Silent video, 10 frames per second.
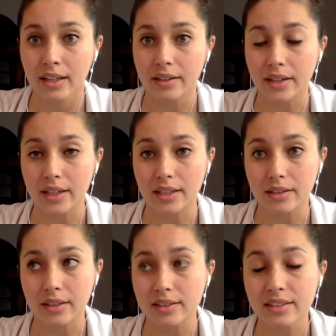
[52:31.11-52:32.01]

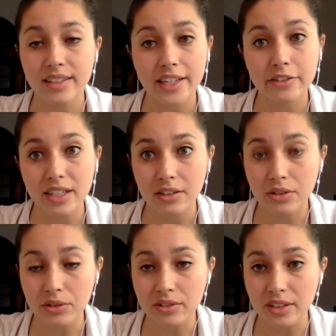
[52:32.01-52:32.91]
the scheduling
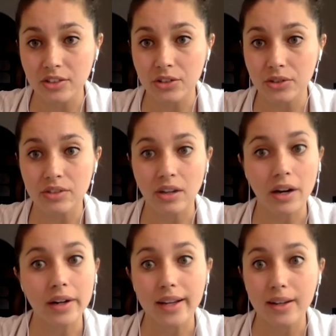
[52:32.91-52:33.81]
tools that you use,
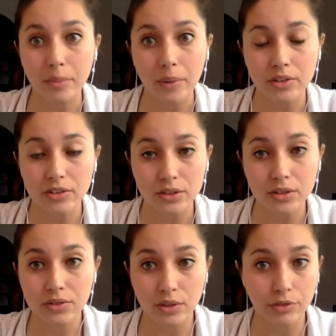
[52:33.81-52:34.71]
are they the most
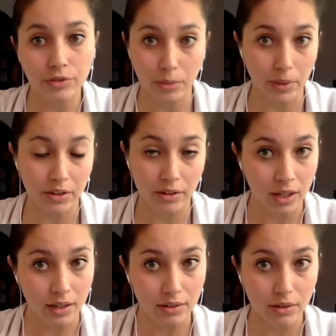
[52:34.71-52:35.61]
useful for what you
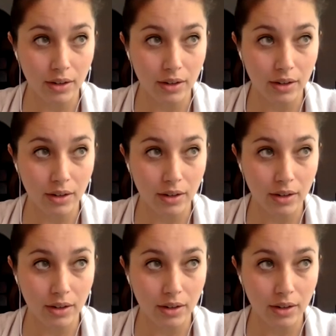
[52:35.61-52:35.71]
need to do?